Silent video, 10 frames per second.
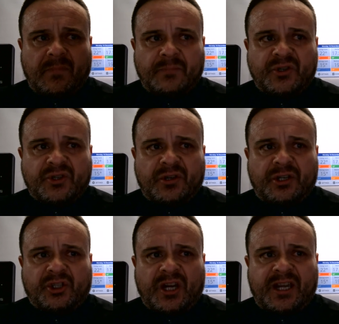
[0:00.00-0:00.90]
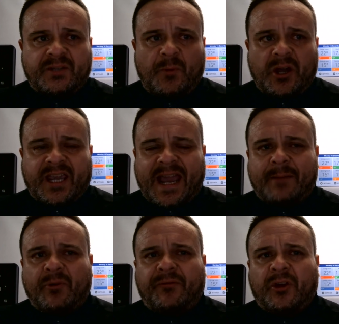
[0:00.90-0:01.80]
I'm just going to change my
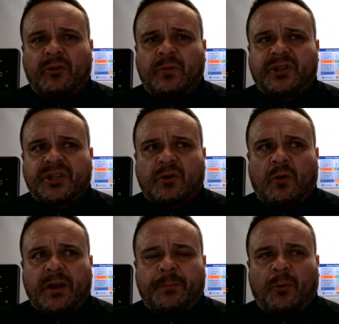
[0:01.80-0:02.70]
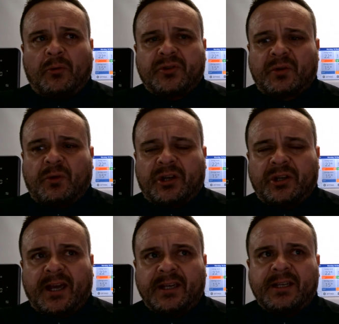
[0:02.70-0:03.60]
camera view, which is quite important so I
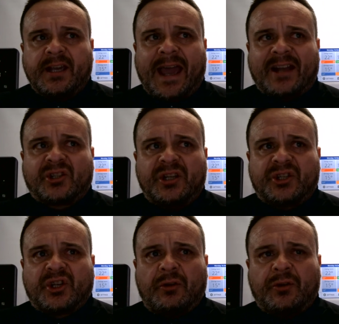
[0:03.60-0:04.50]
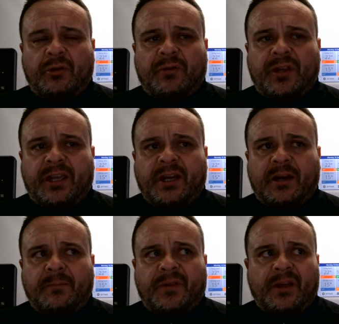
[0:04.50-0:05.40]
can actually show you the,
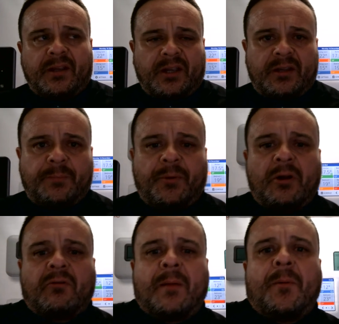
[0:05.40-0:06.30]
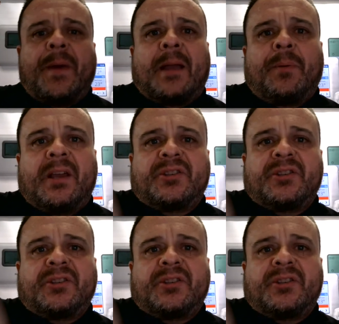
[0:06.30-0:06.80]
um, the, the, the programmer backplate.